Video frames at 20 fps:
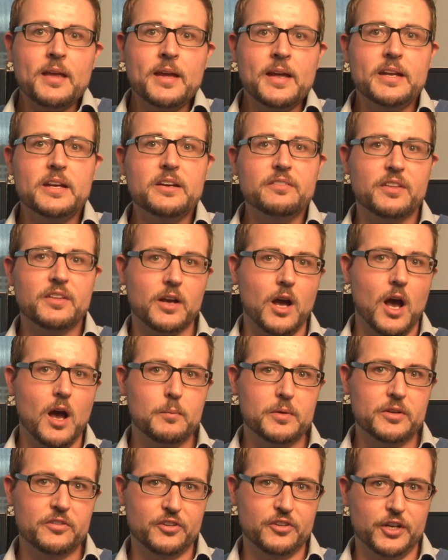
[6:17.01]
any of the
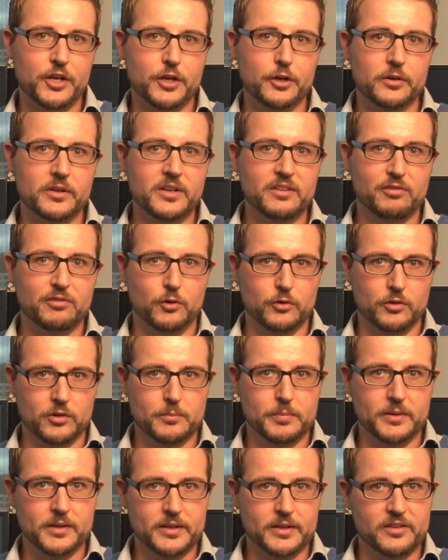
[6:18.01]
common security
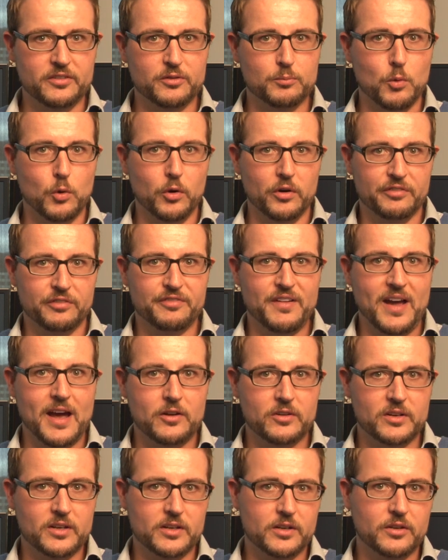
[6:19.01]
vulnerabilities Moore
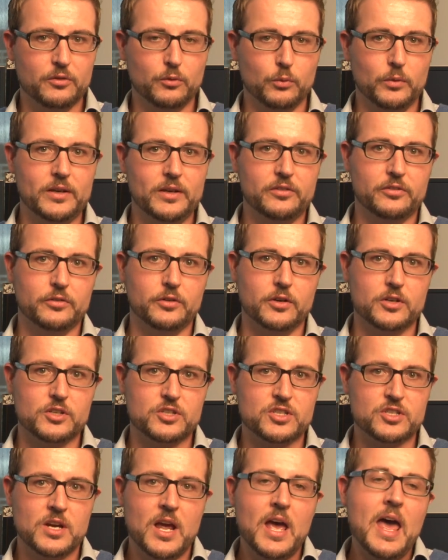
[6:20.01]
found in his
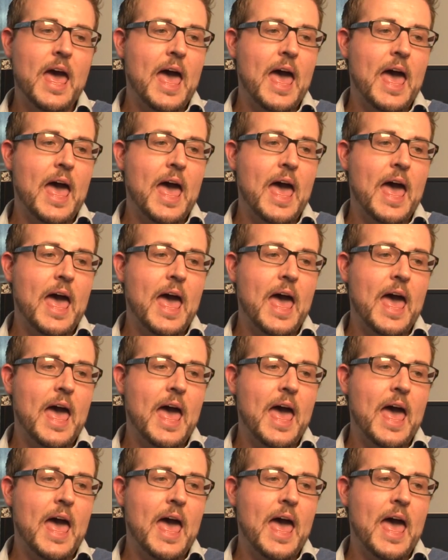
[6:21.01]
research.